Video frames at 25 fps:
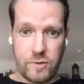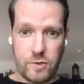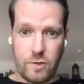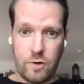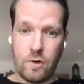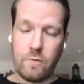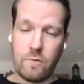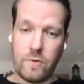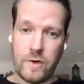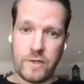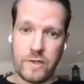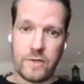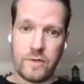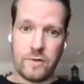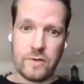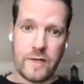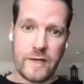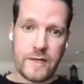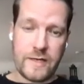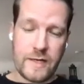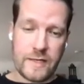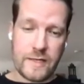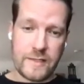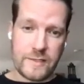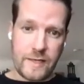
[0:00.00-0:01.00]
already good,
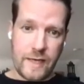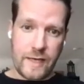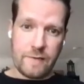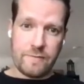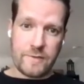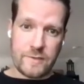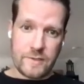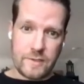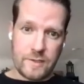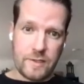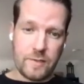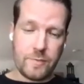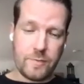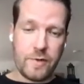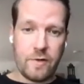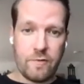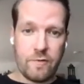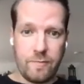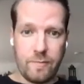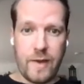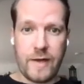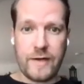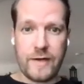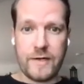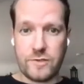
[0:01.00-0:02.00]
and that gave us a little bit
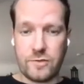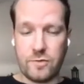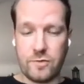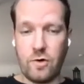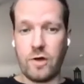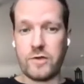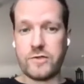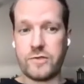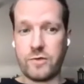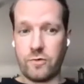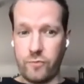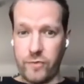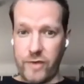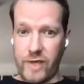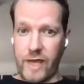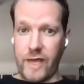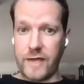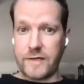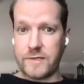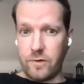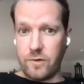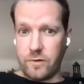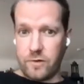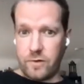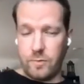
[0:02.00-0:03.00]
of money to also
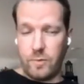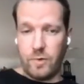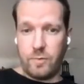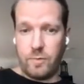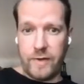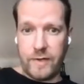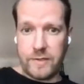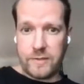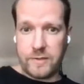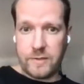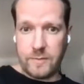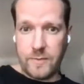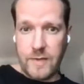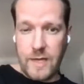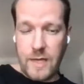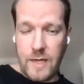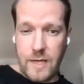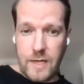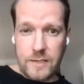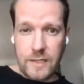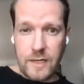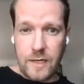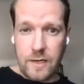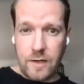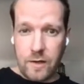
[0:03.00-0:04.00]
react on the momentum.
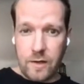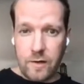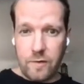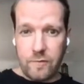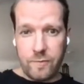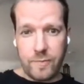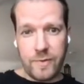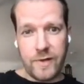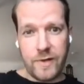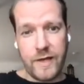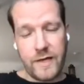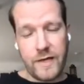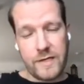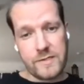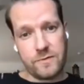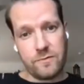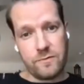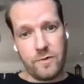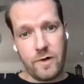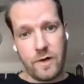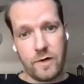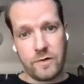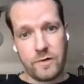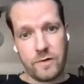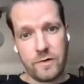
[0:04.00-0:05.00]
There are a lot of players
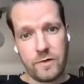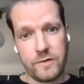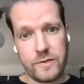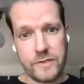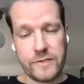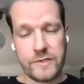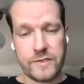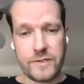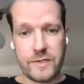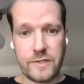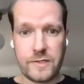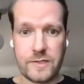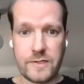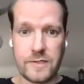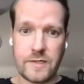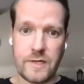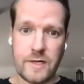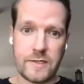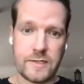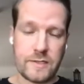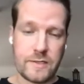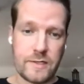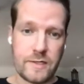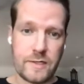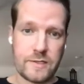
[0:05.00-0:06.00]
around us
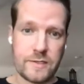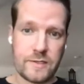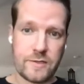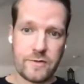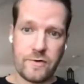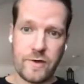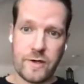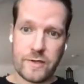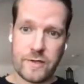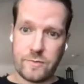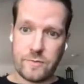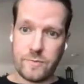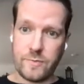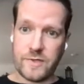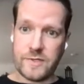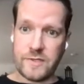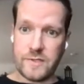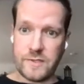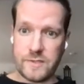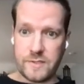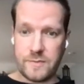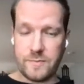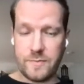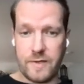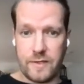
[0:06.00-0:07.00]
that trying to
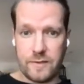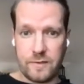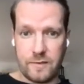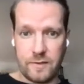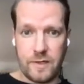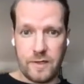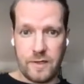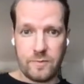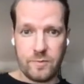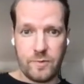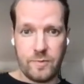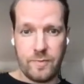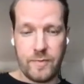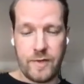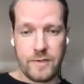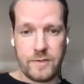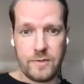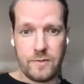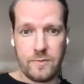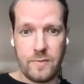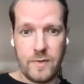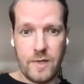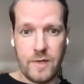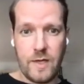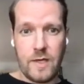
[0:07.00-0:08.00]
participate on that
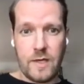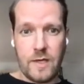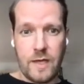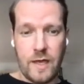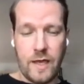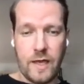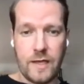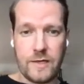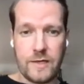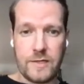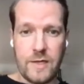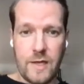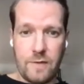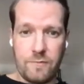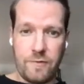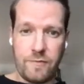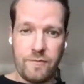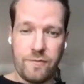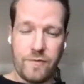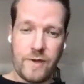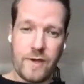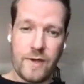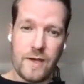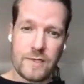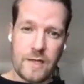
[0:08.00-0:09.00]
momentum, and we
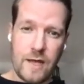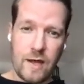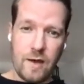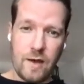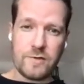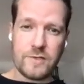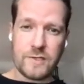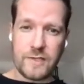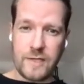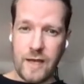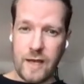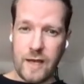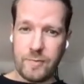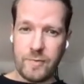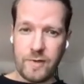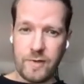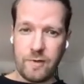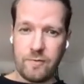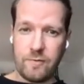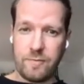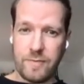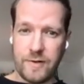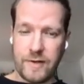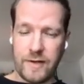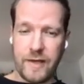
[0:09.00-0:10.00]
figured out a couple
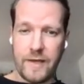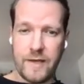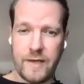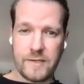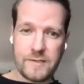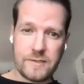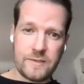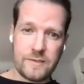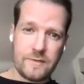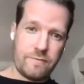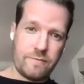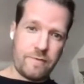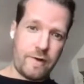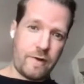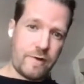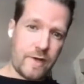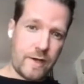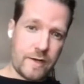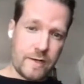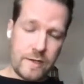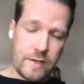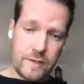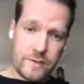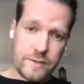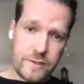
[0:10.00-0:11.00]
of players in a very
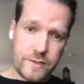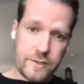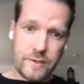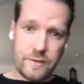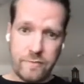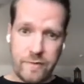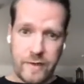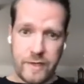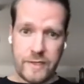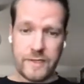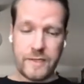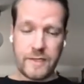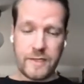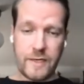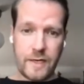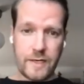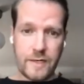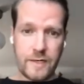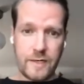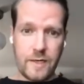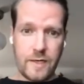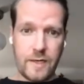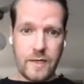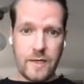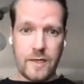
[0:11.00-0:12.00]
analytical way
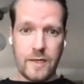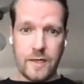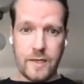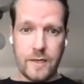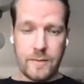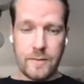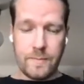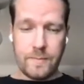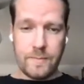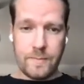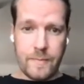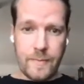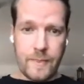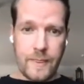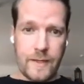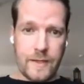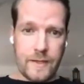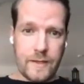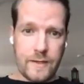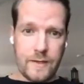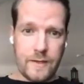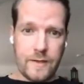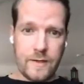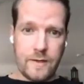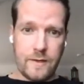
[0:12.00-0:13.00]
again,
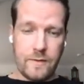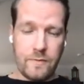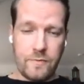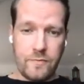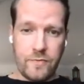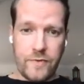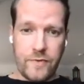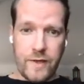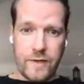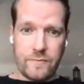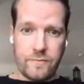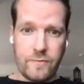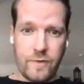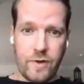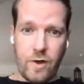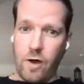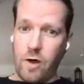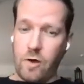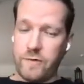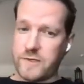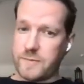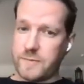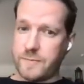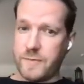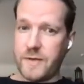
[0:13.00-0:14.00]
that we
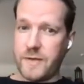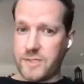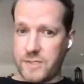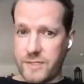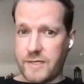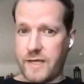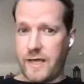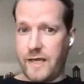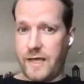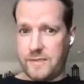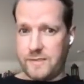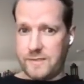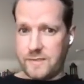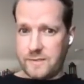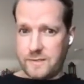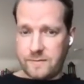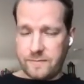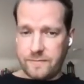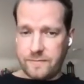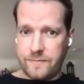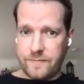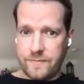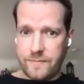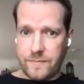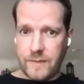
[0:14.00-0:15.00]
always pitch against.
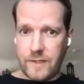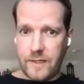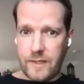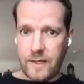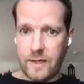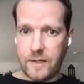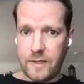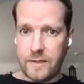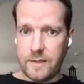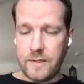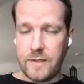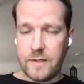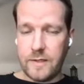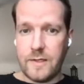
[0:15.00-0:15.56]
Yeah.